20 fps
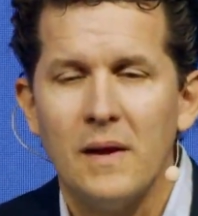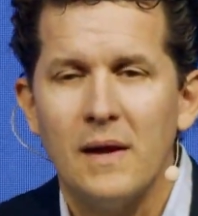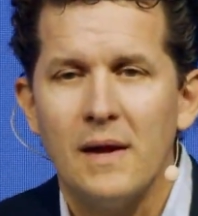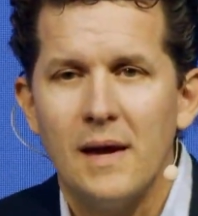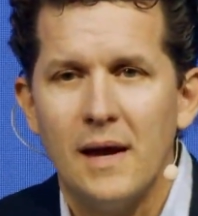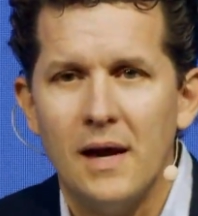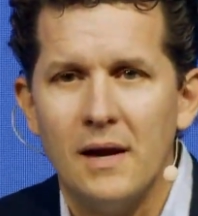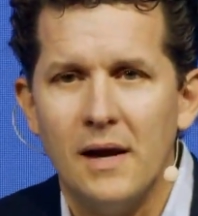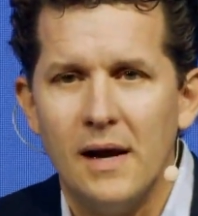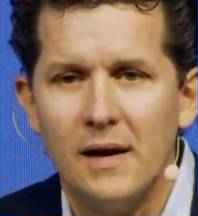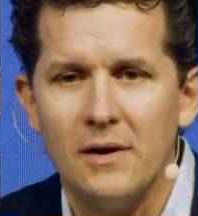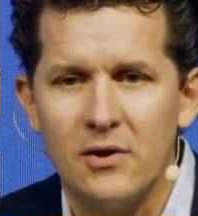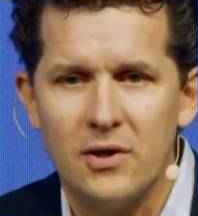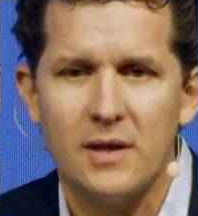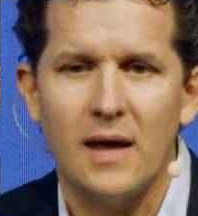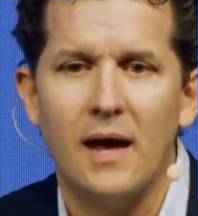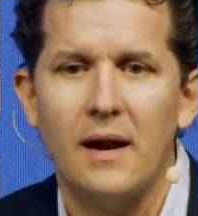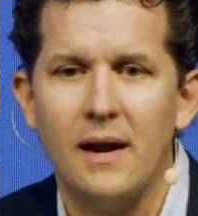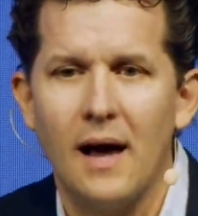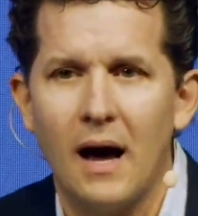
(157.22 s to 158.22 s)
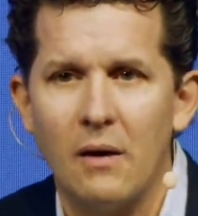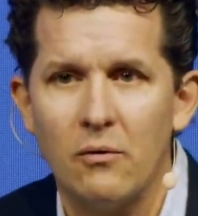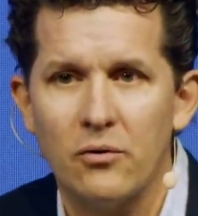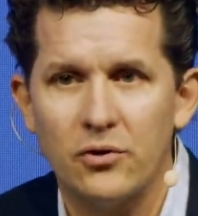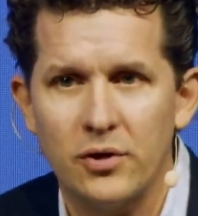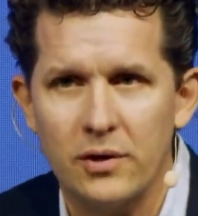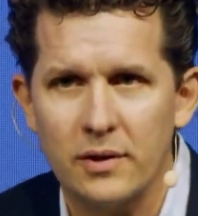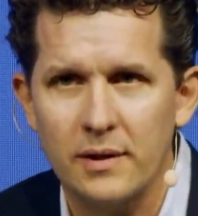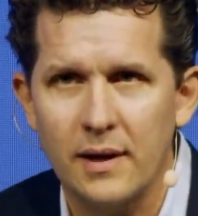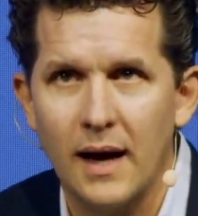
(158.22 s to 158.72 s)
Instead, I was
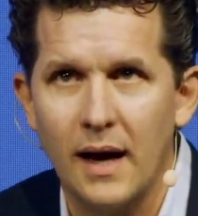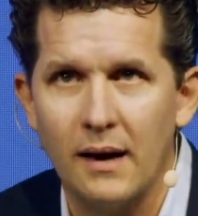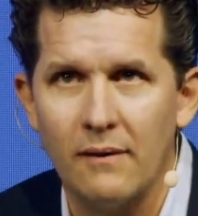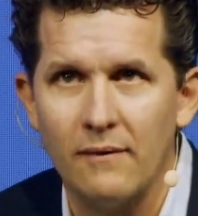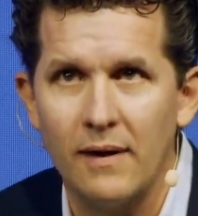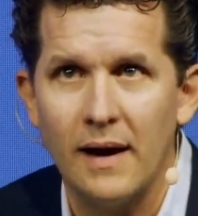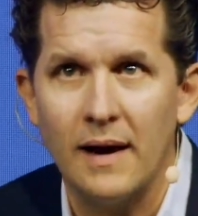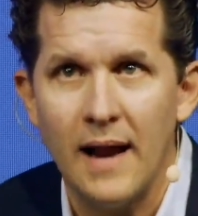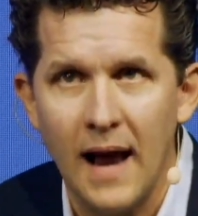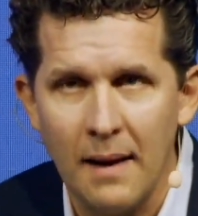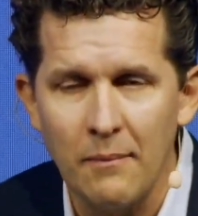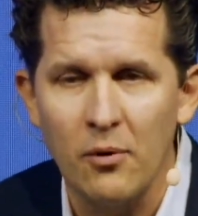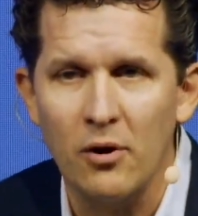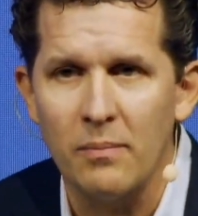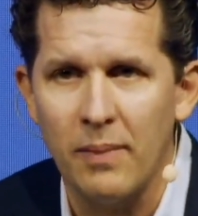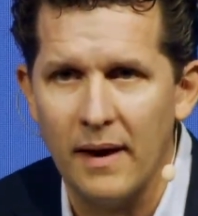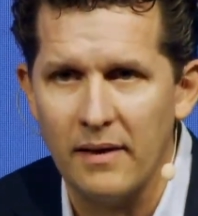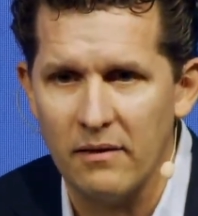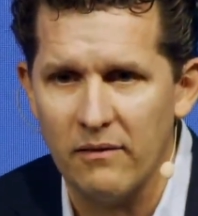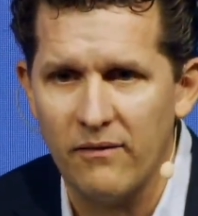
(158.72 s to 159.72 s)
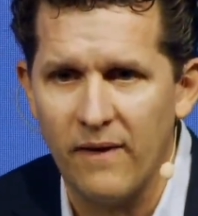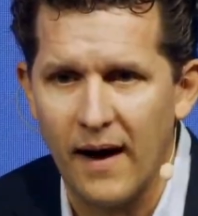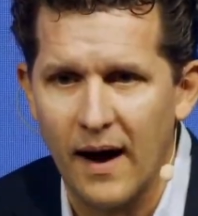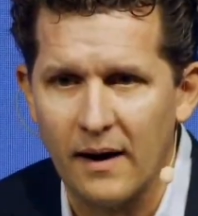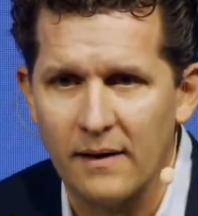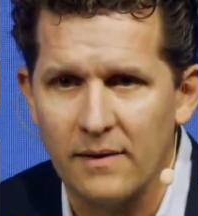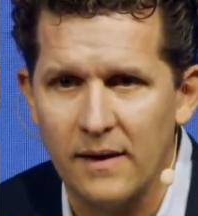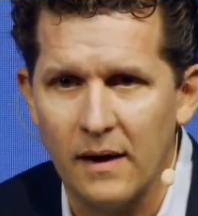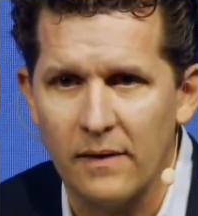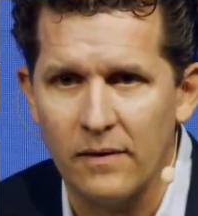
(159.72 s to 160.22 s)
just kind of enamored by the fact
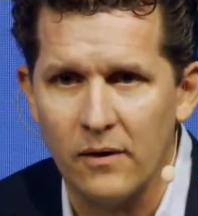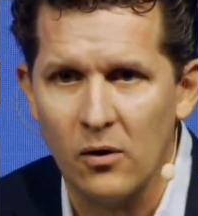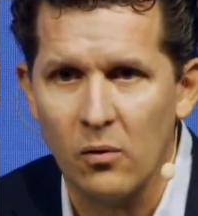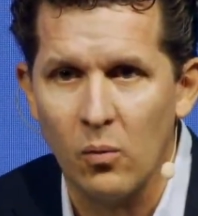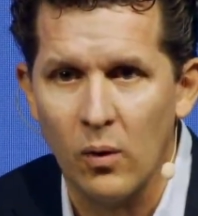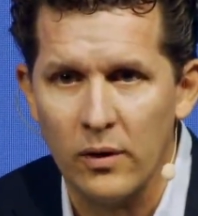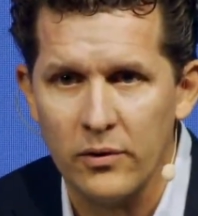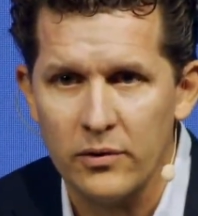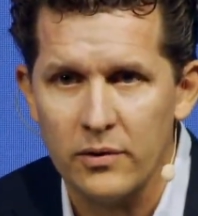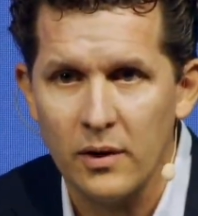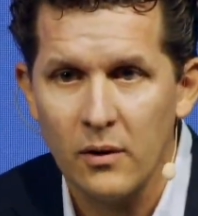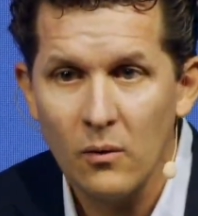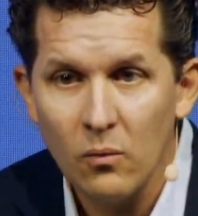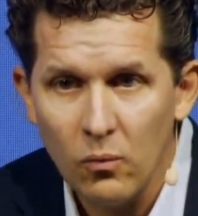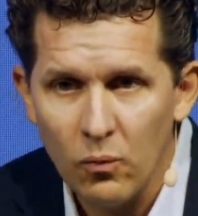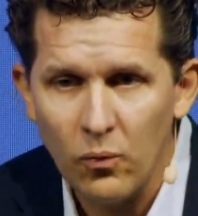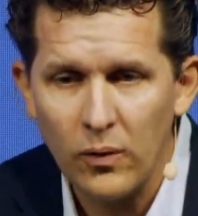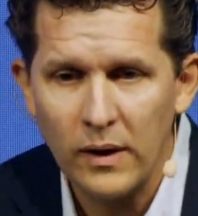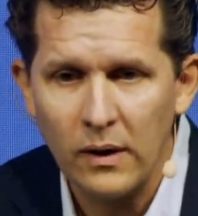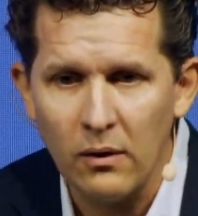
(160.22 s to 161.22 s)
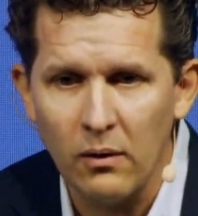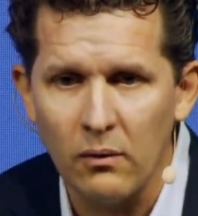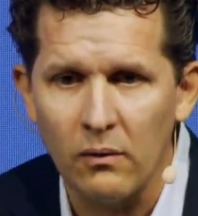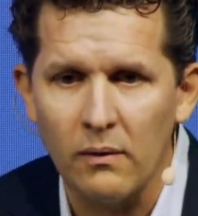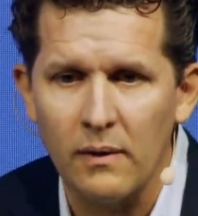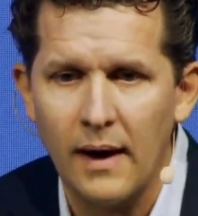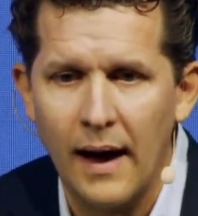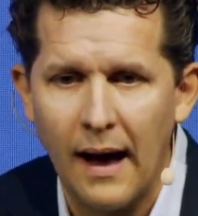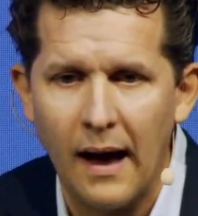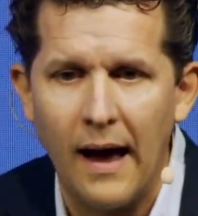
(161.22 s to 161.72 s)
that there was real
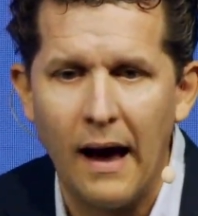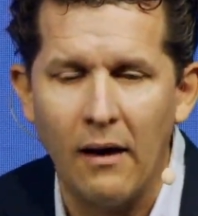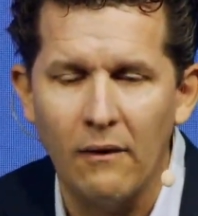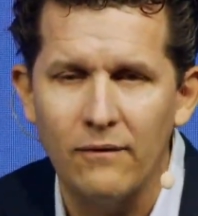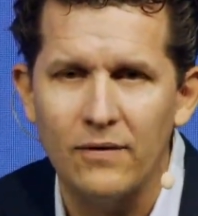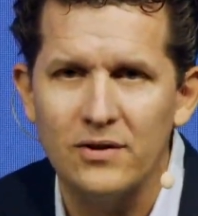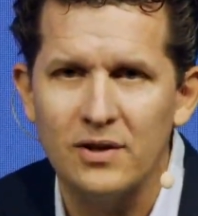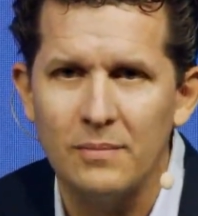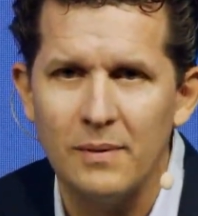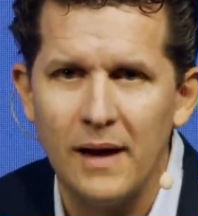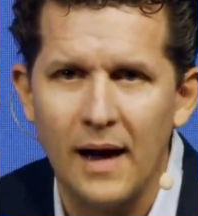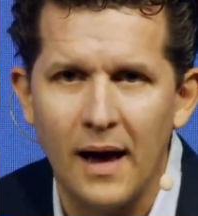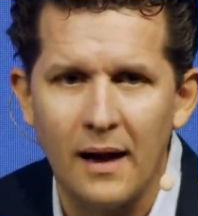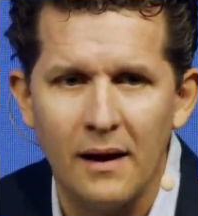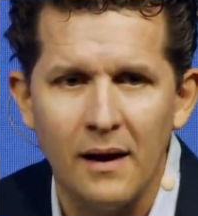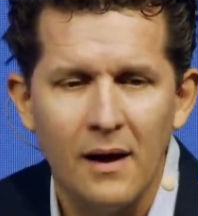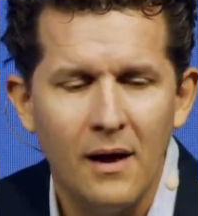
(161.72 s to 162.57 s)
alpha to be had.